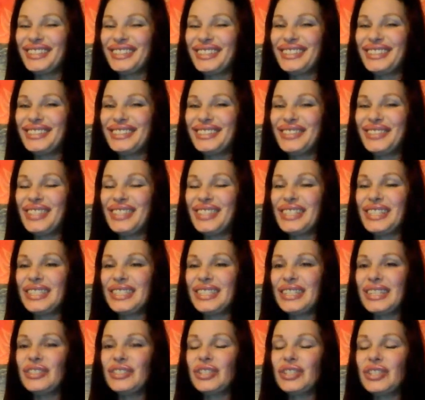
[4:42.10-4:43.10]
with the
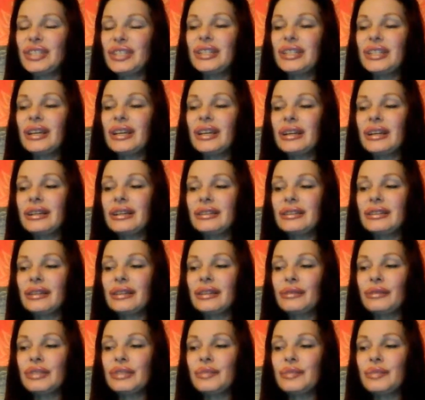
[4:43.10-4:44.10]
ascension, I
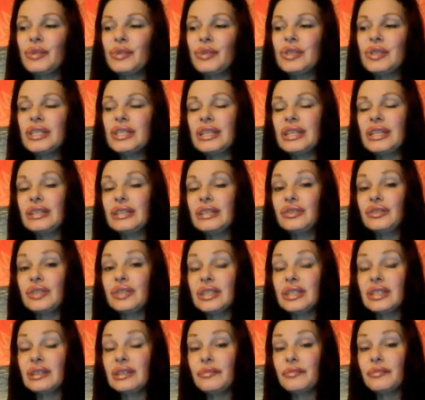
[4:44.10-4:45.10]
was mostly
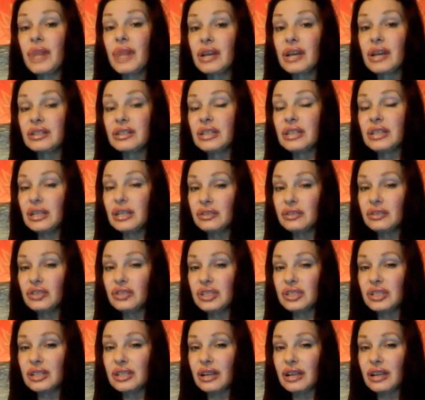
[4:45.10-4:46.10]
interested in mind and energy
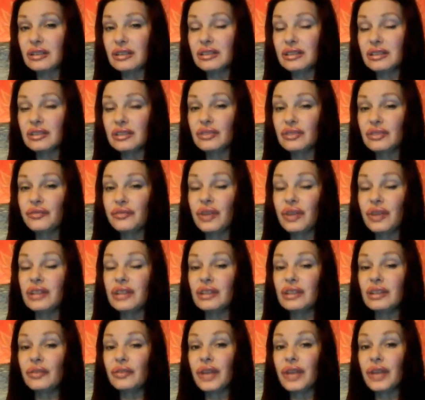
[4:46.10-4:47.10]
science to find
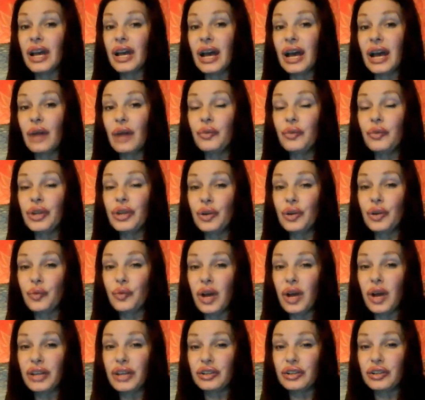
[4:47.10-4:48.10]
out how we are
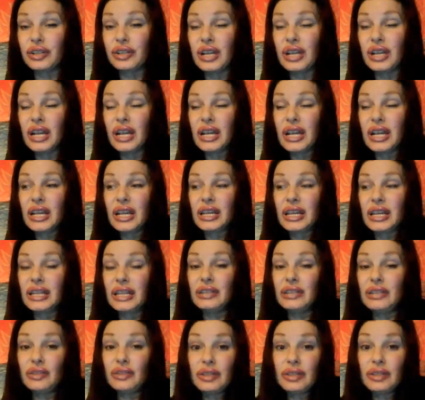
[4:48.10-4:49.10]
wired
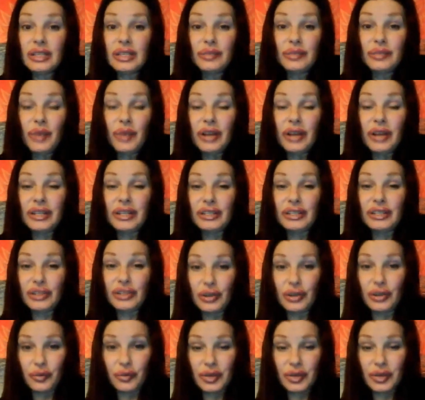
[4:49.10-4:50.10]
into these bodies.
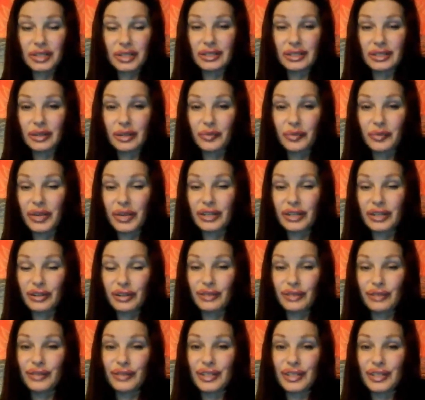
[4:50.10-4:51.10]
What is our brain and
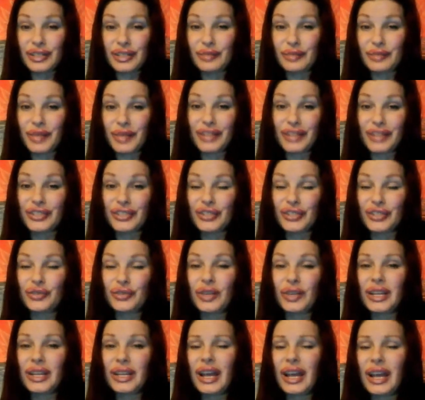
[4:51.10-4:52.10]
nervous system actually doing,
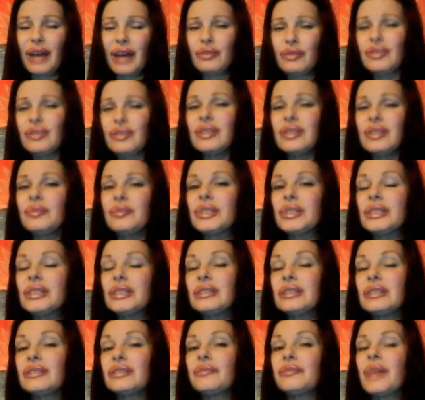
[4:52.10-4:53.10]
and how do the
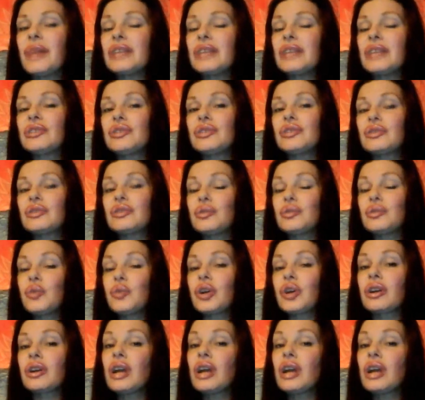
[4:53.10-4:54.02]
abilities of masters work?